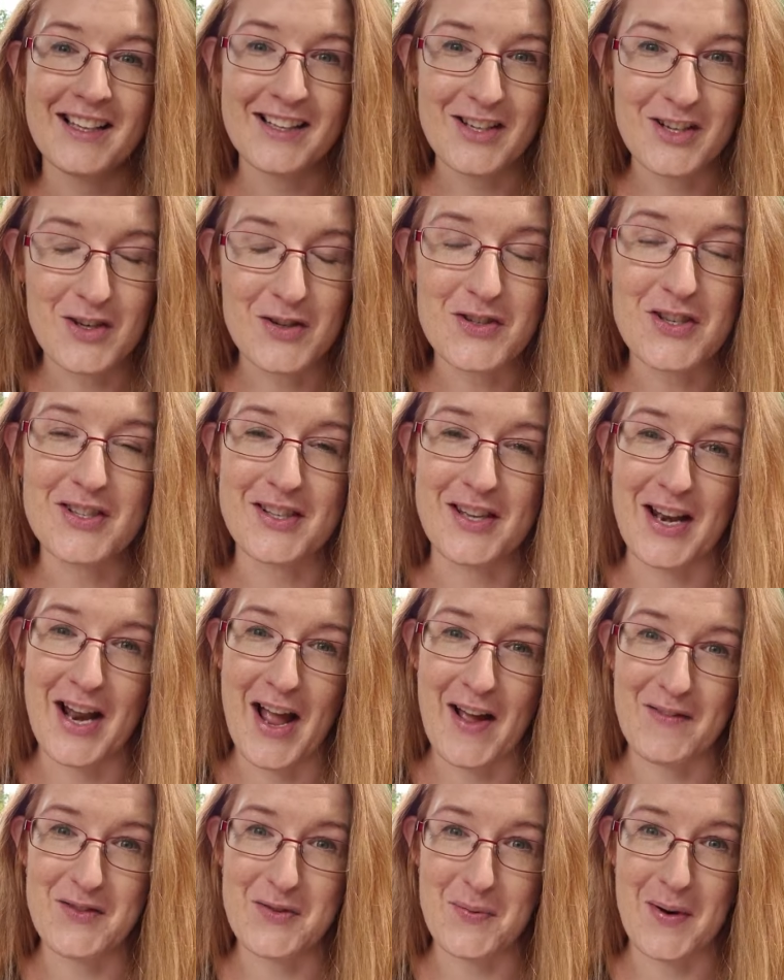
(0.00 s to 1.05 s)
you're just going to
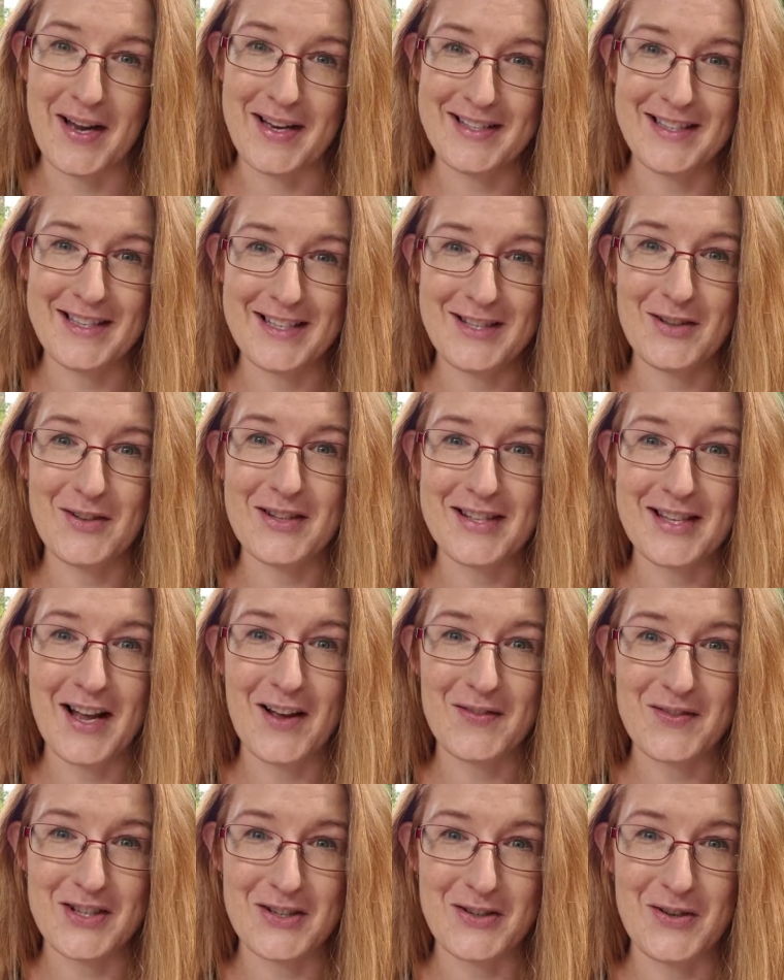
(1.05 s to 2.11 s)
have to wait until this
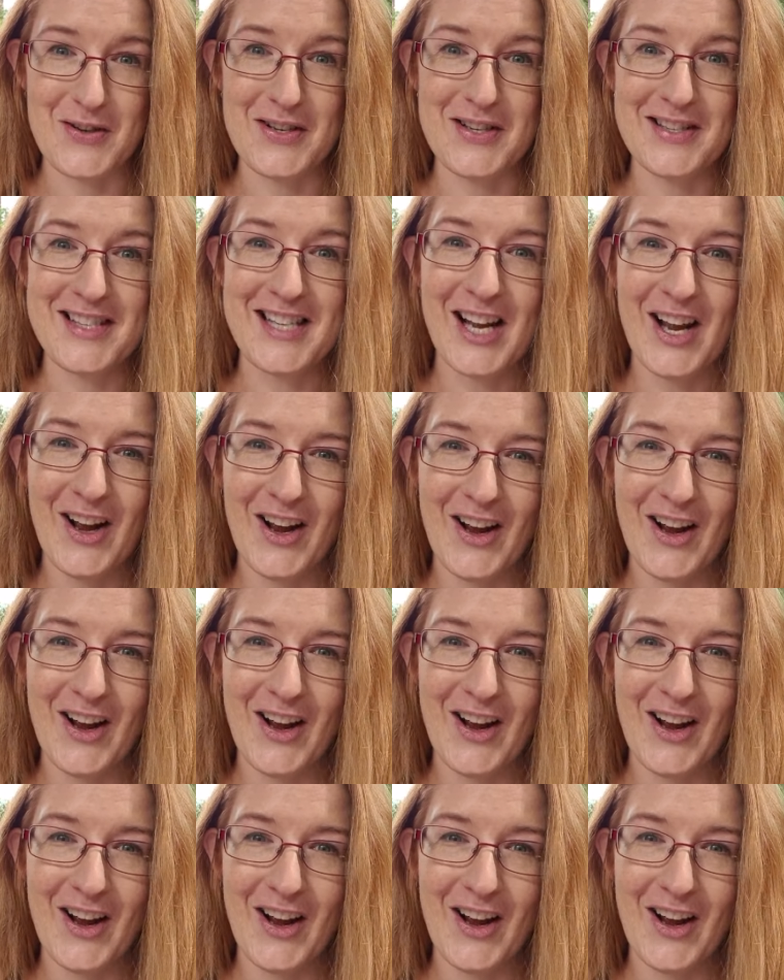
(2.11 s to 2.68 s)
afternoon. So